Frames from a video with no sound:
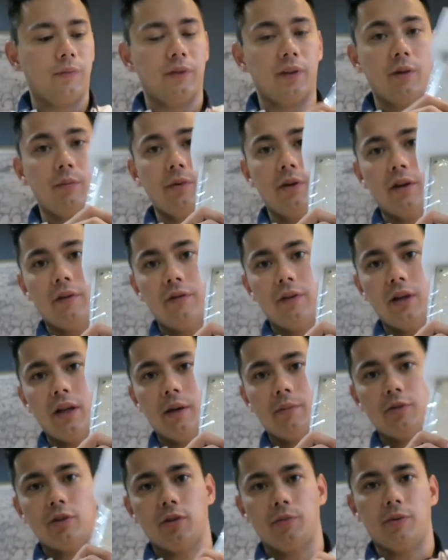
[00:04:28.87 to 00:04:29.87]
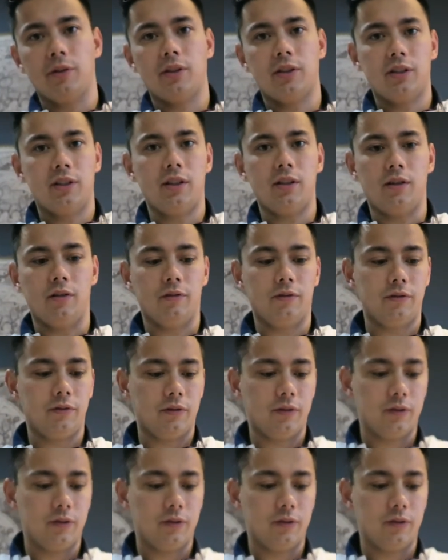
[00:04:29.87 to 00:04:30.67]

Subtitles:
And then we have the laptop itself.